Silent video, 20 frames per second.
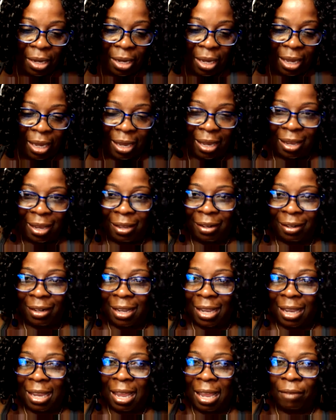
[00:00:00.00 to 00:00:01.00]
and
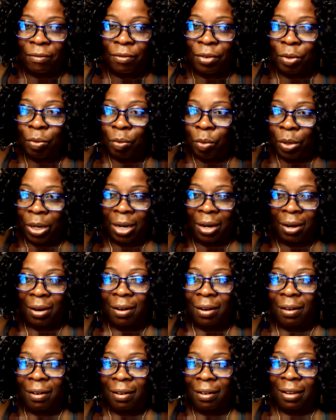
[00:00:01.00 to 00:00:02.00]

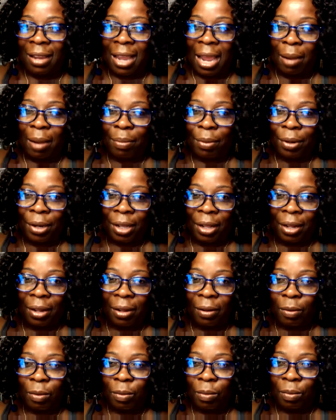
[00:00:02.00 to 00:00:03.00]
everywhere
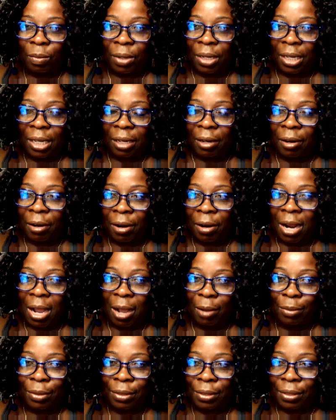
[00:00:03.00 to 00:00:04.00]
Gabrielle in her
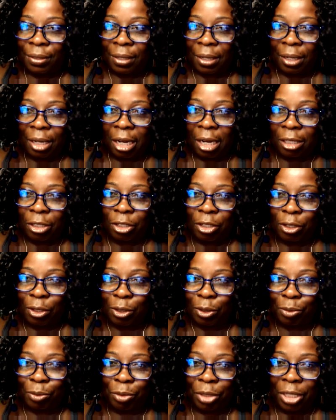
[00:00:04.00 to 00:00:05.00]
house, and she's
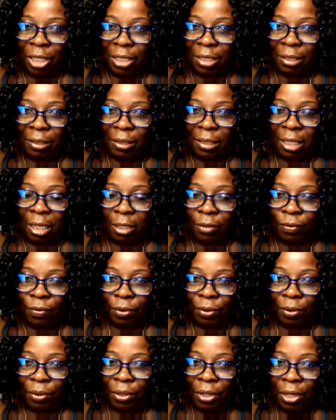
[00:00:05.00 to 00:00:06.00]
this really
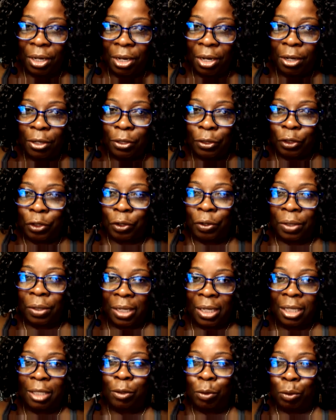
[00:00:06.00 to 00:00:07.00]
successful
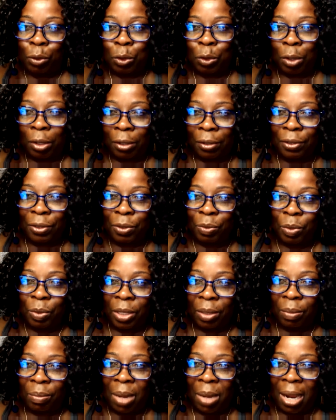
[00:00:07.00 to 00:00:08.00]
journalist who struggles with
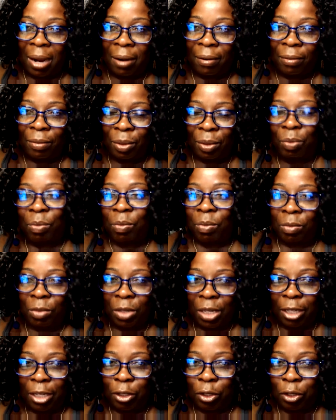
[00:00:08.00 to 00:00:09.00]

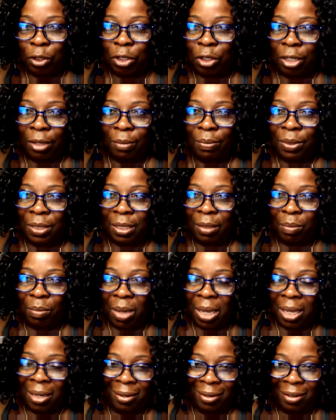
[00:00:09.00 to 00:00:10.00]
relationships and
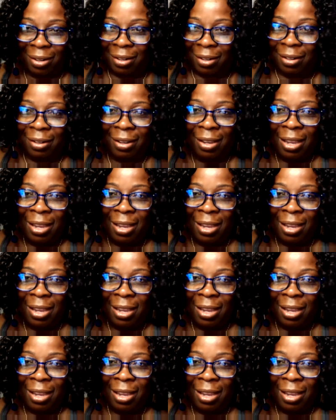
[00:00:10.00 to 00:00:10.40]
men, and